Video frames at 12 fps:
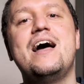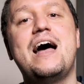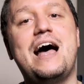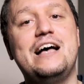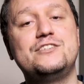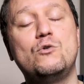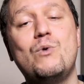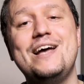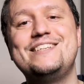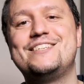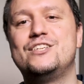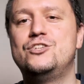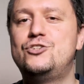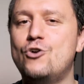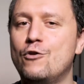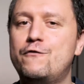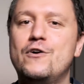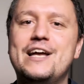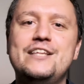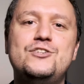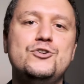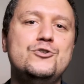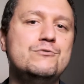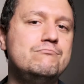As always, don't forget
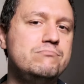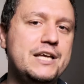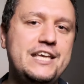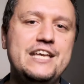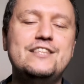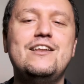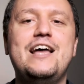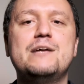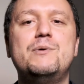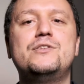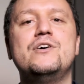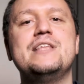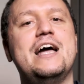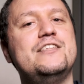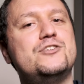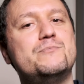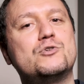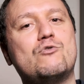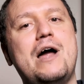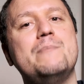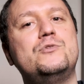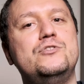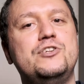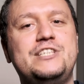to hit the like button and
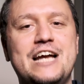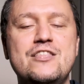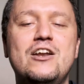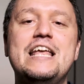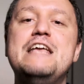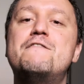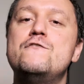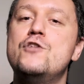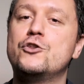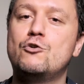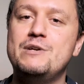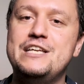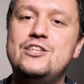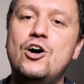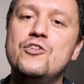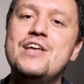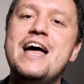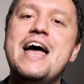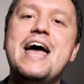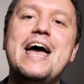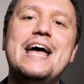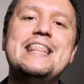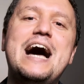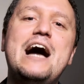subscribe to the channel if not already done,
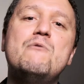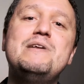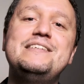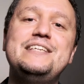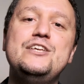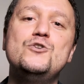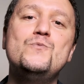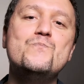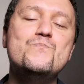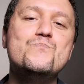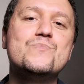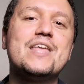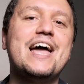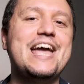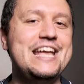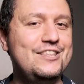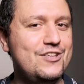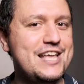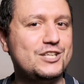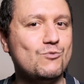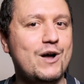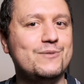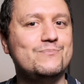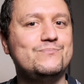and I will see you in the next
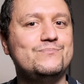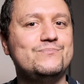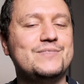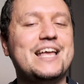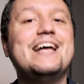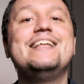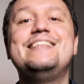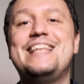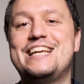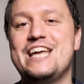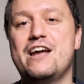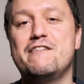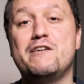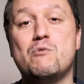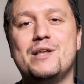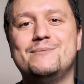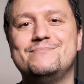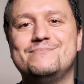one. Take care, everyone.